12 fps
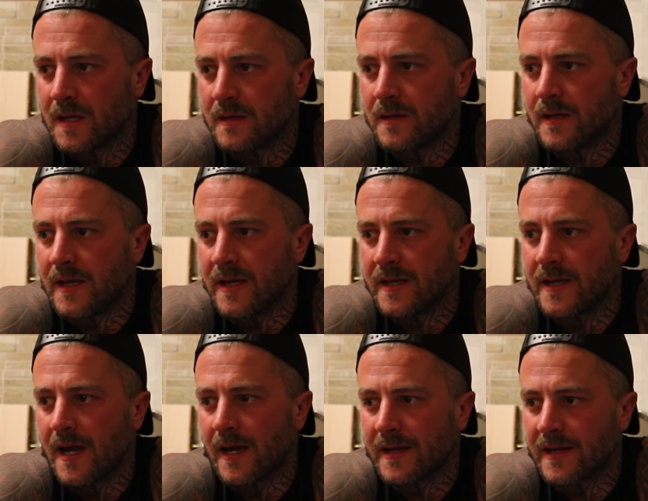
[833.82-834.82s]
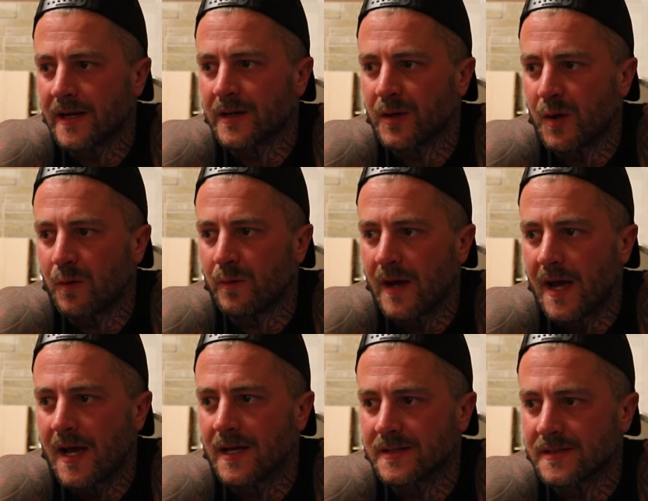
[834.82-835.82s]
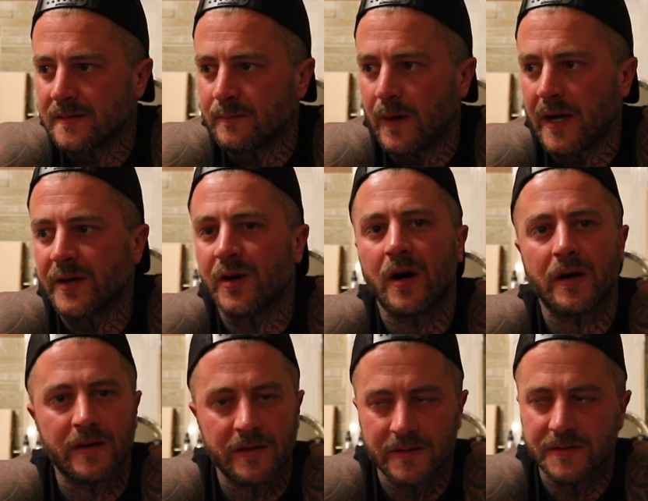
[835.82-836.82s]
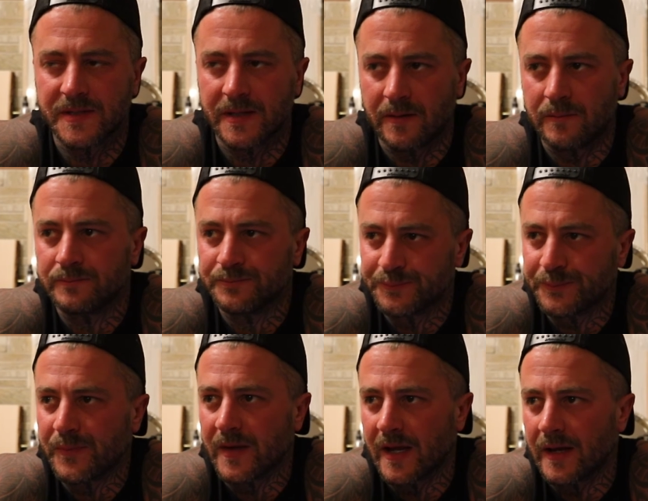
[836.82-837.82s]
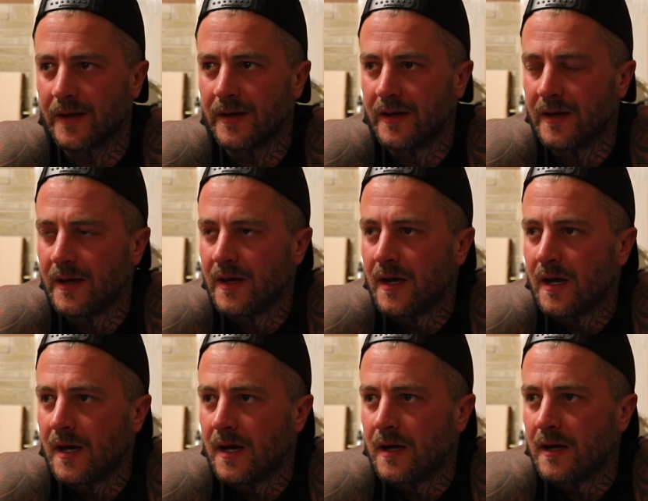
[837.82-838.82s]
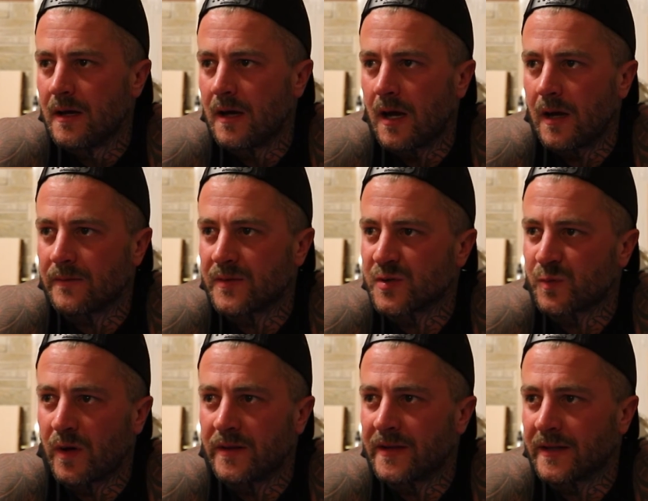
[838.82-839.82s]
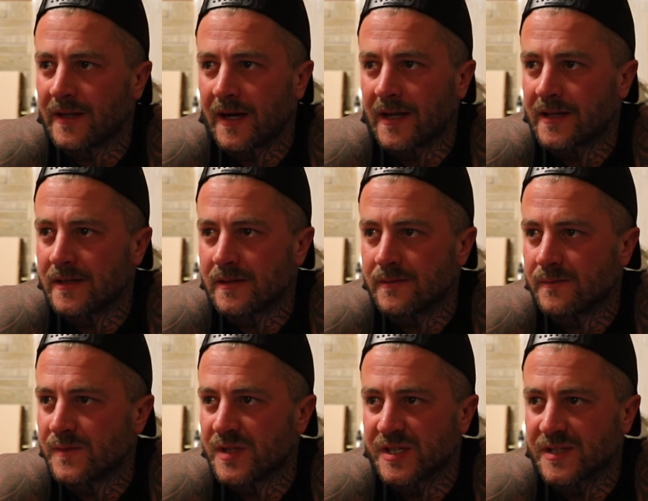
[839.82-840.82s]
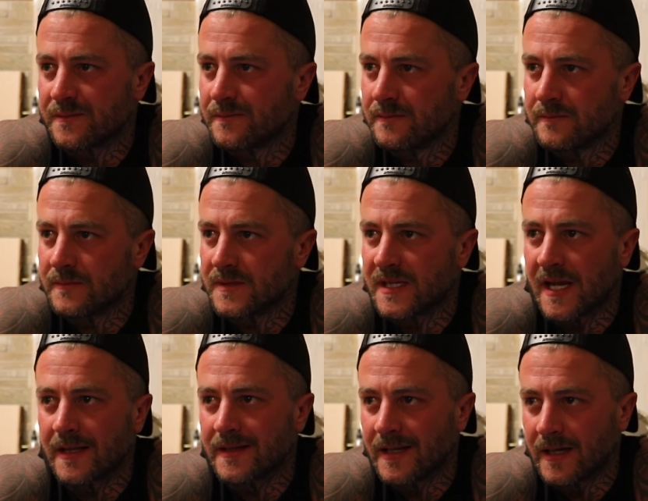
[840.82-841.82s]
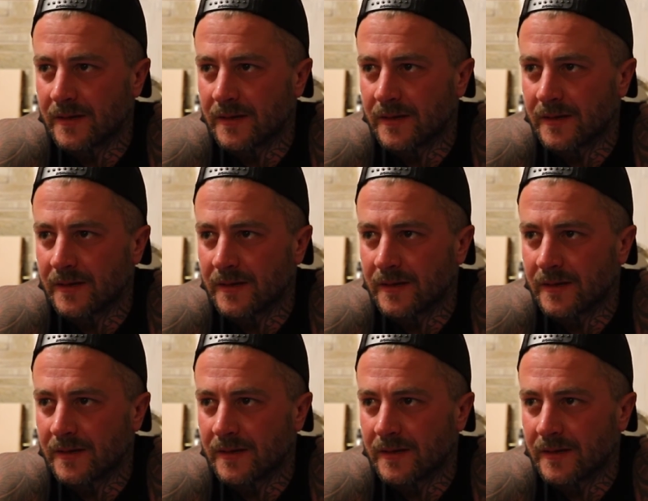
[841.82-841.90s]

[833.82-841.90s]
he got to go as my dog. So yeah. There's one thing that I can just say at the